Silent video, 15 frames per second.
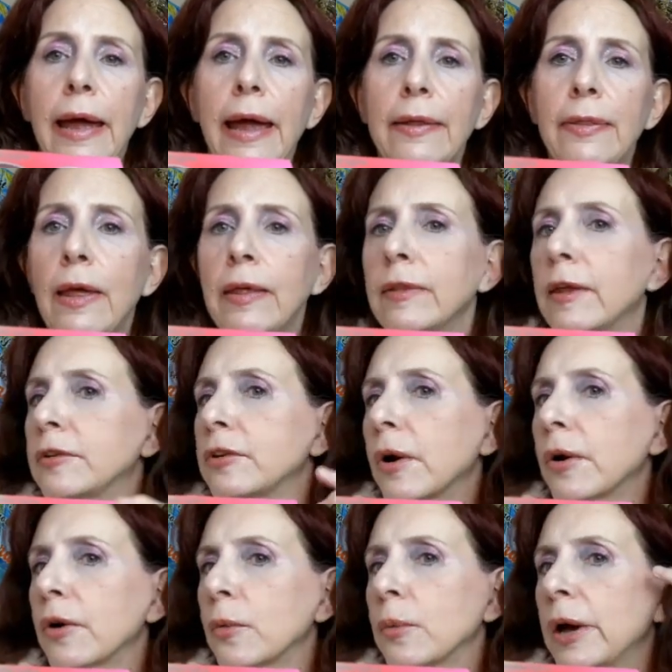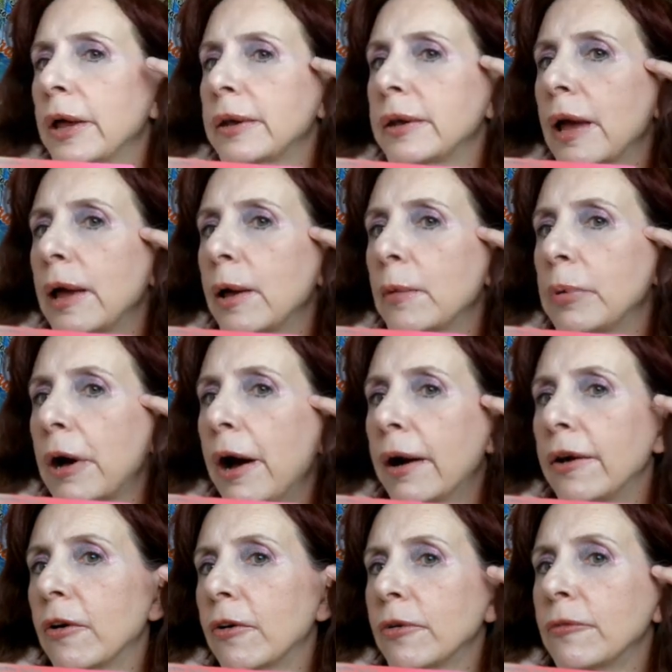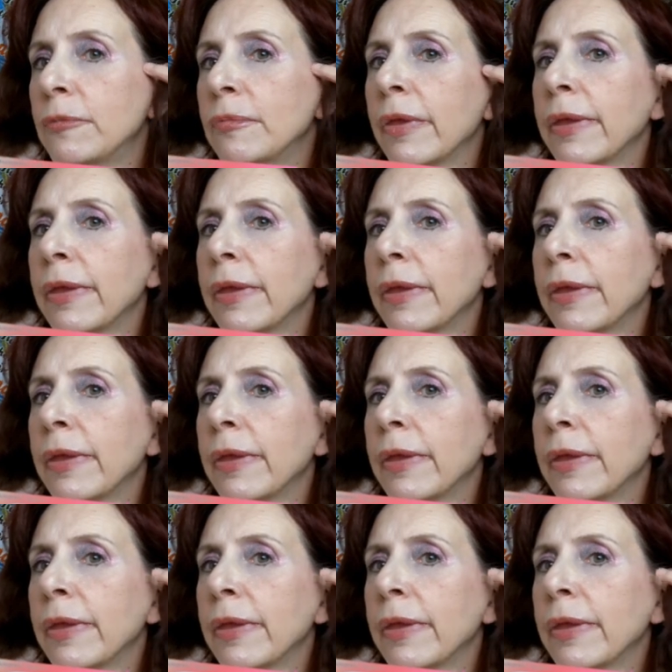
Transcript: and then the dark one up higher,